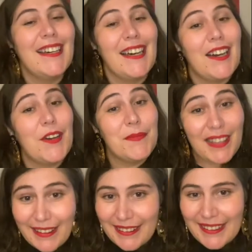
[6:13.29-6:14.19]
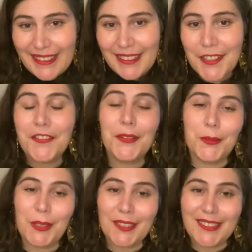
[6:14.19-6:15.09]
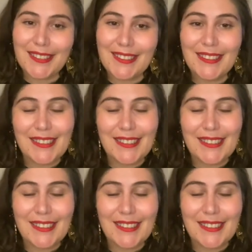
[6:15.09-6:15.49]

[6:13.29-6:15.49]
Luckily enough, it wasn't.